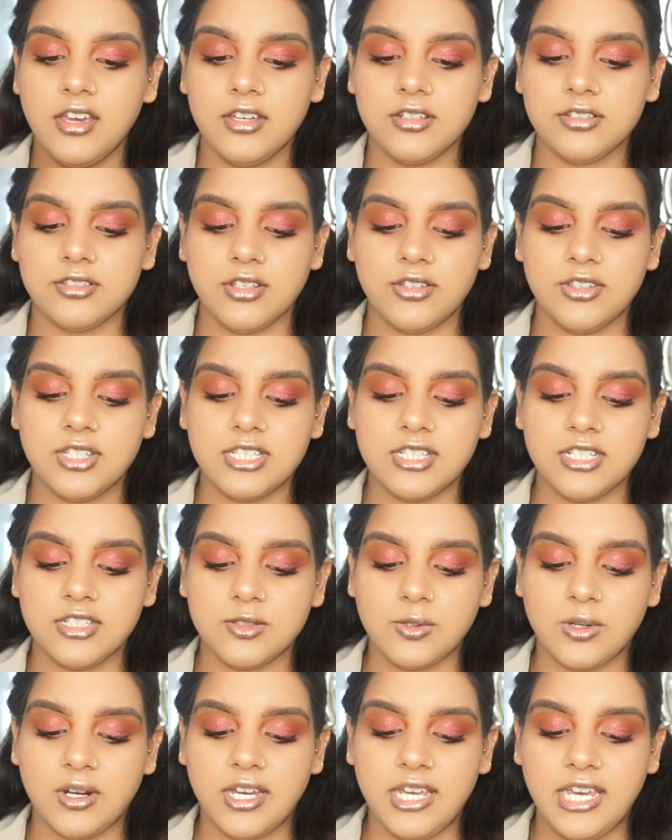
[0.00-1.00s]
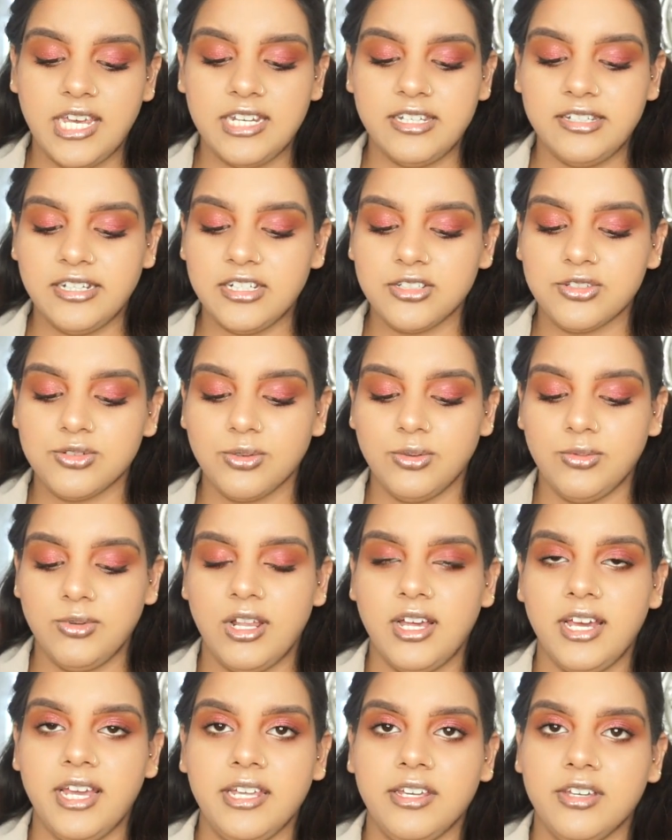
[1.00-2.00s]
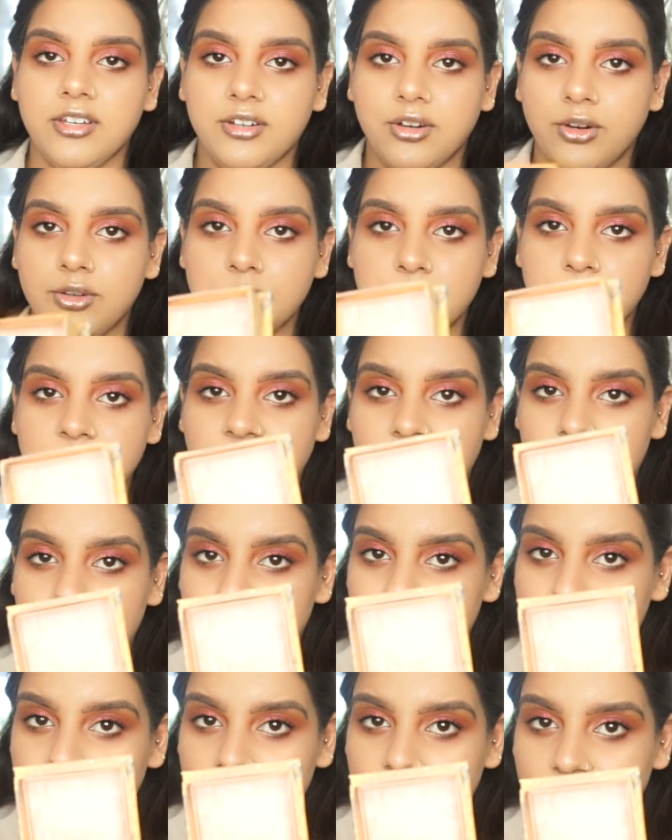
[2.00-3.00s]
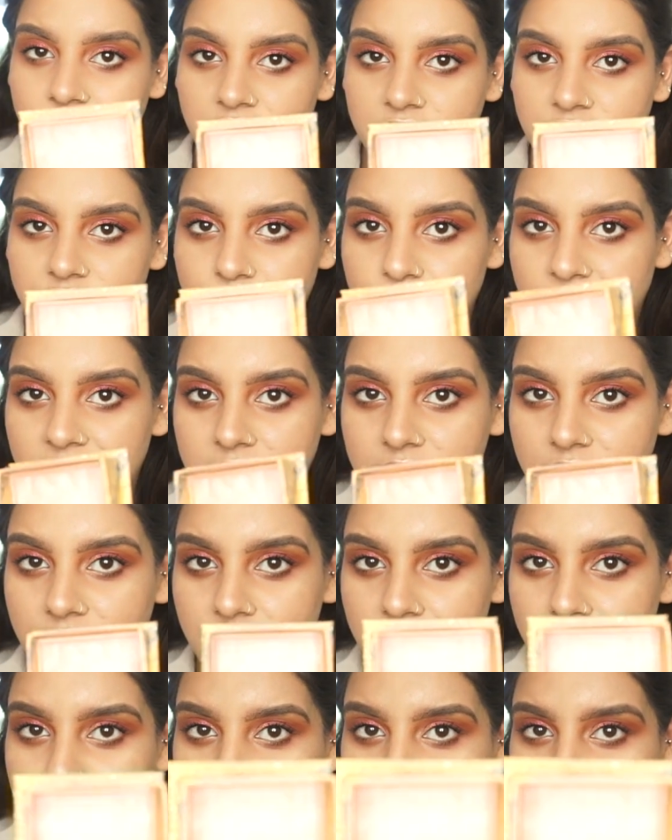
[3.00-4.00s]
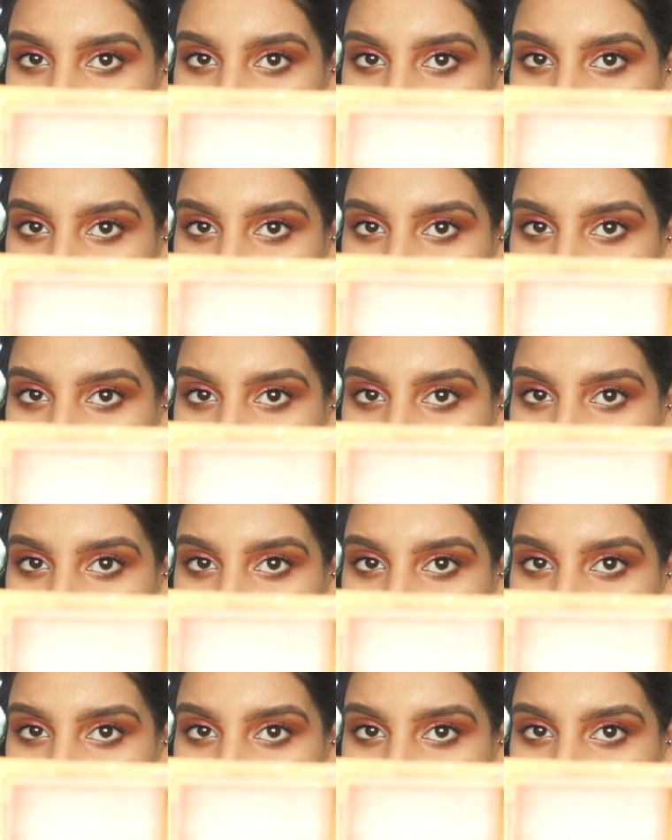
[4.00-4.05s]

So this is quite a natural, like, goes with everything kind of makeup